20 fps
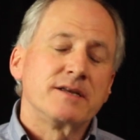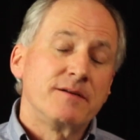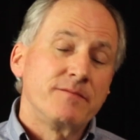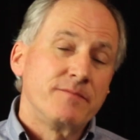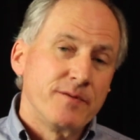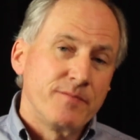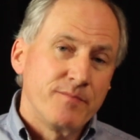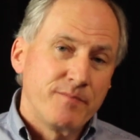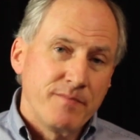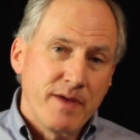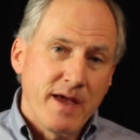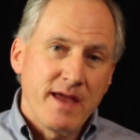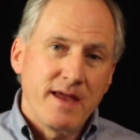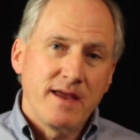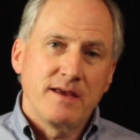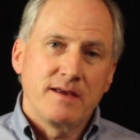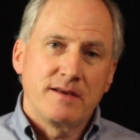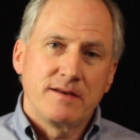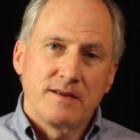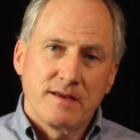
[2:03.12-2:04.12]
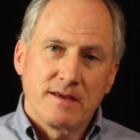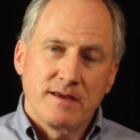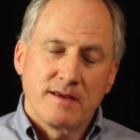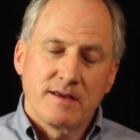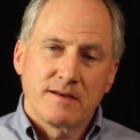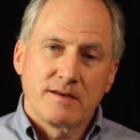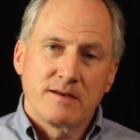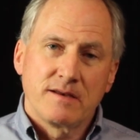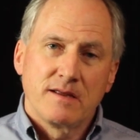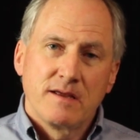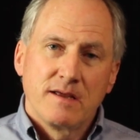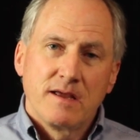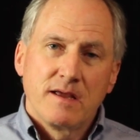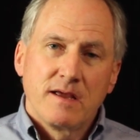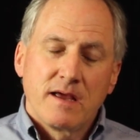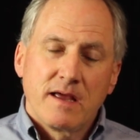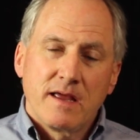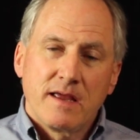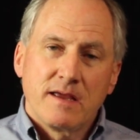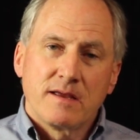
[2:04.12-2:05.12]
that have been made in,
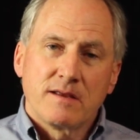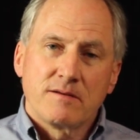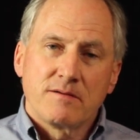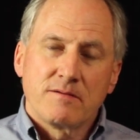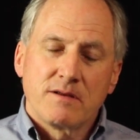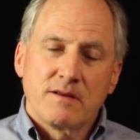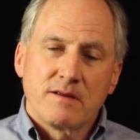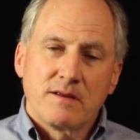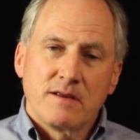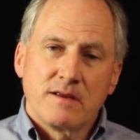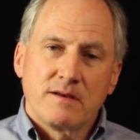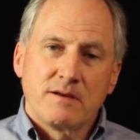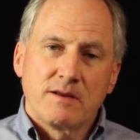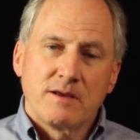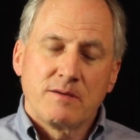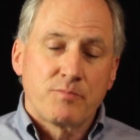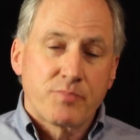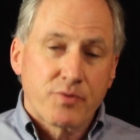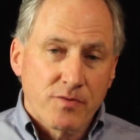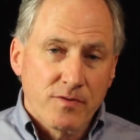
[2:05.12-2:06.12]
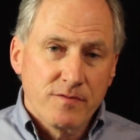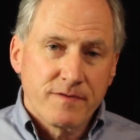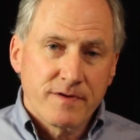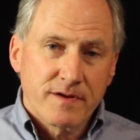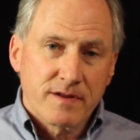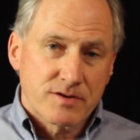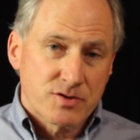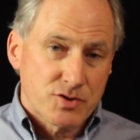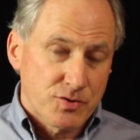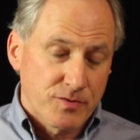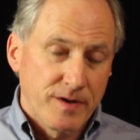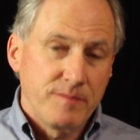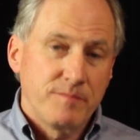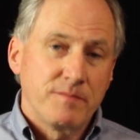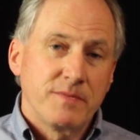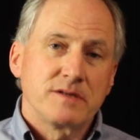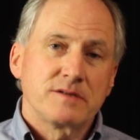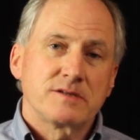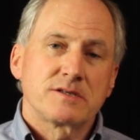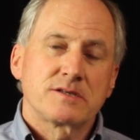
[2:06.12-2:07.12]
in, in improving
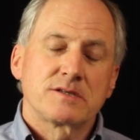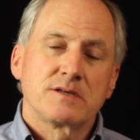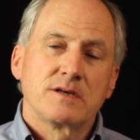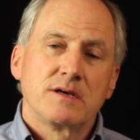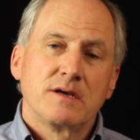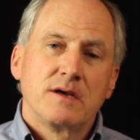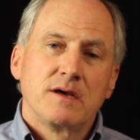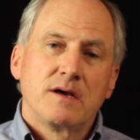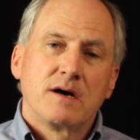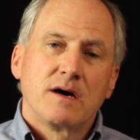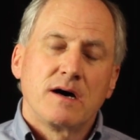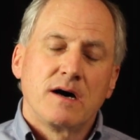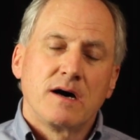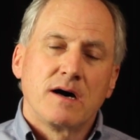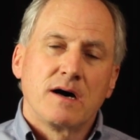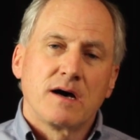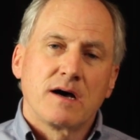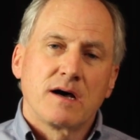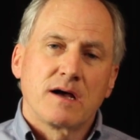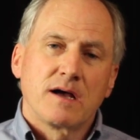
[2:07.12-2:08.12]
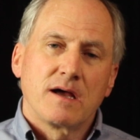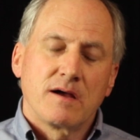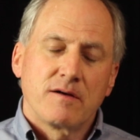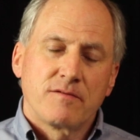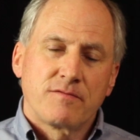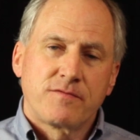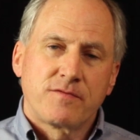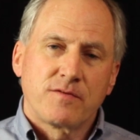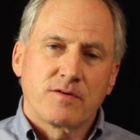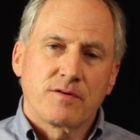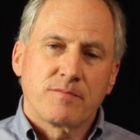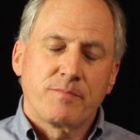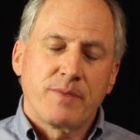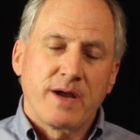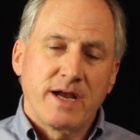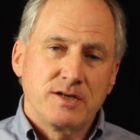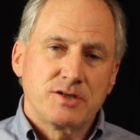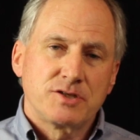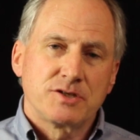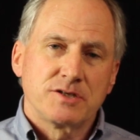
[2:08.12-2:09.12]
treatments uh, for
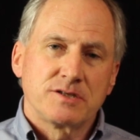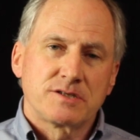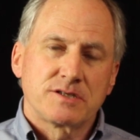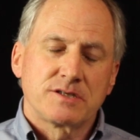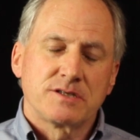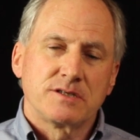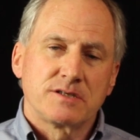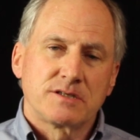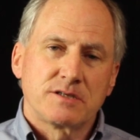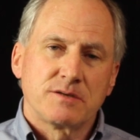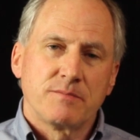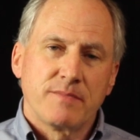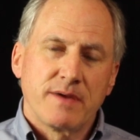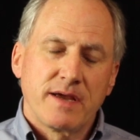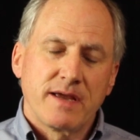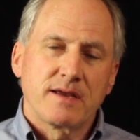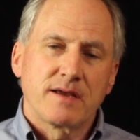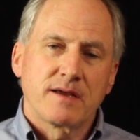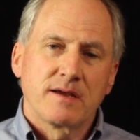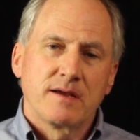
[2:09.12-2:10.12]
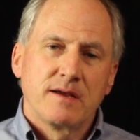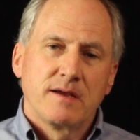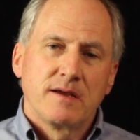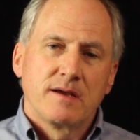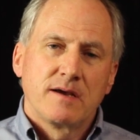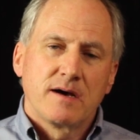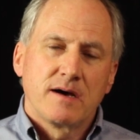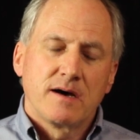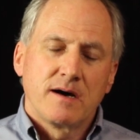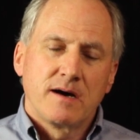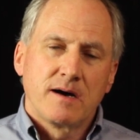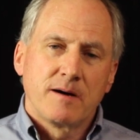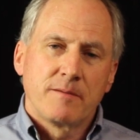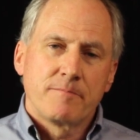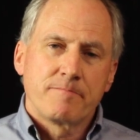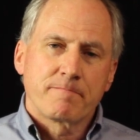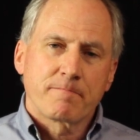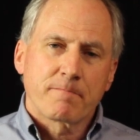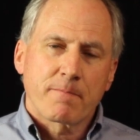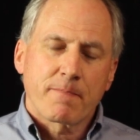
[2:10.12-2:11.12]
patients and to make
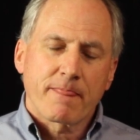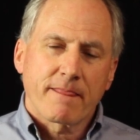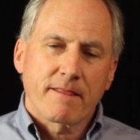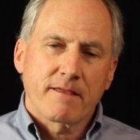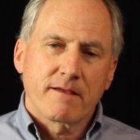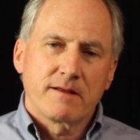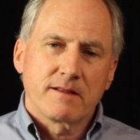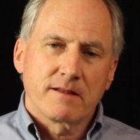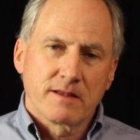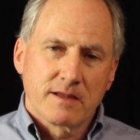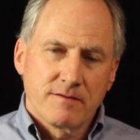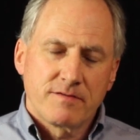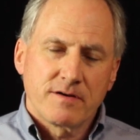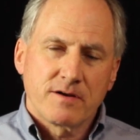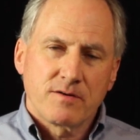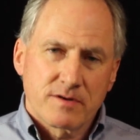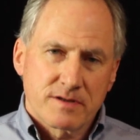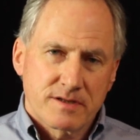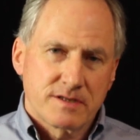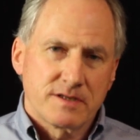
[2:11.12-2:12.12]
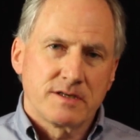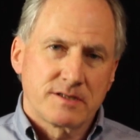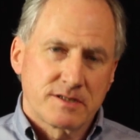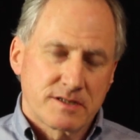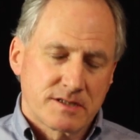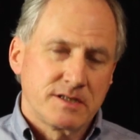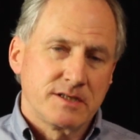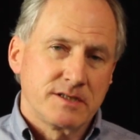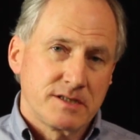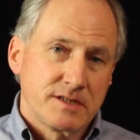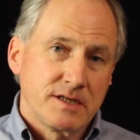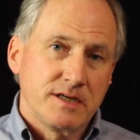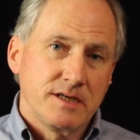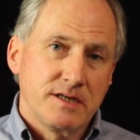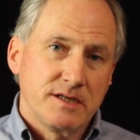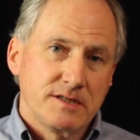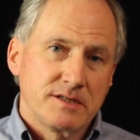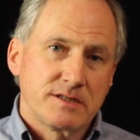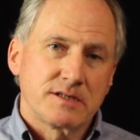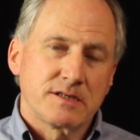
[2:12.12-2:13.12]
um, living with this
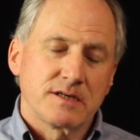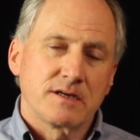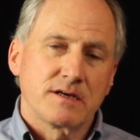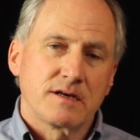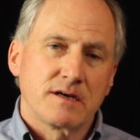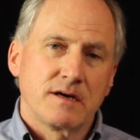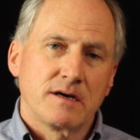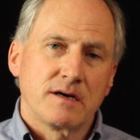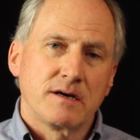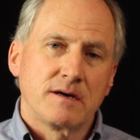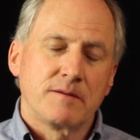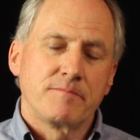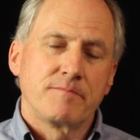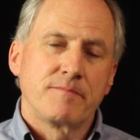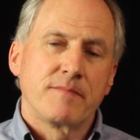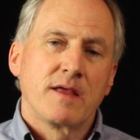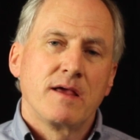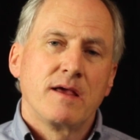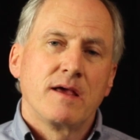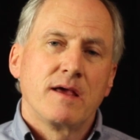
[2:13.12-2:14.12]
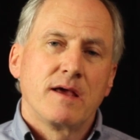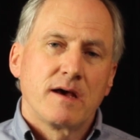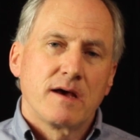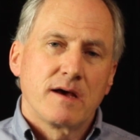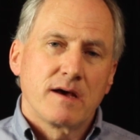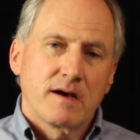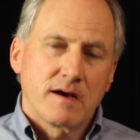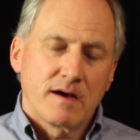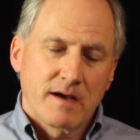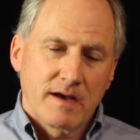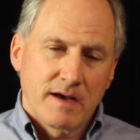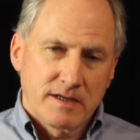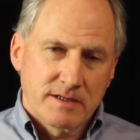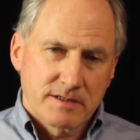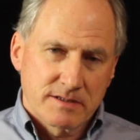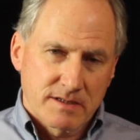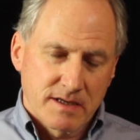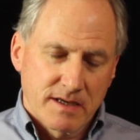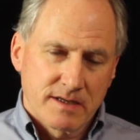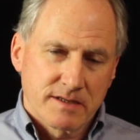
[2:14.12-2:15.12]
disease um,
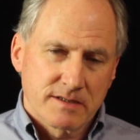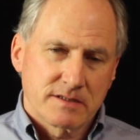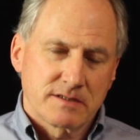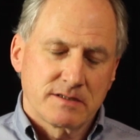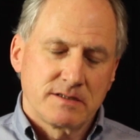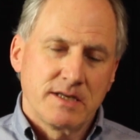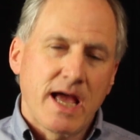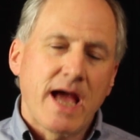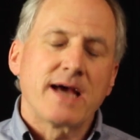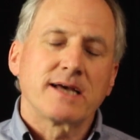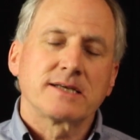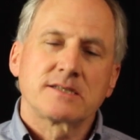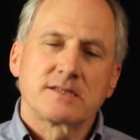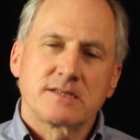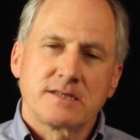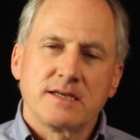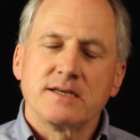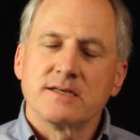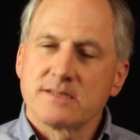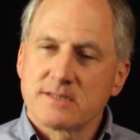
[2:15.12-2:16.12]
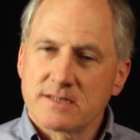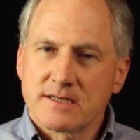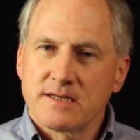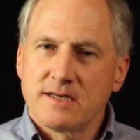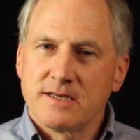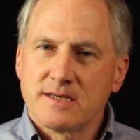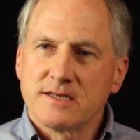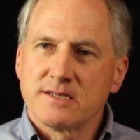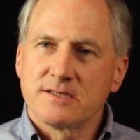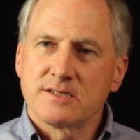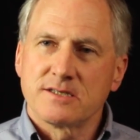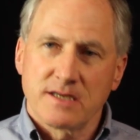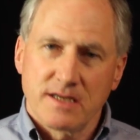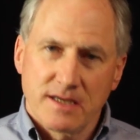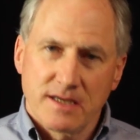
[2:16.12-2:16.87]
as, as nasty as it is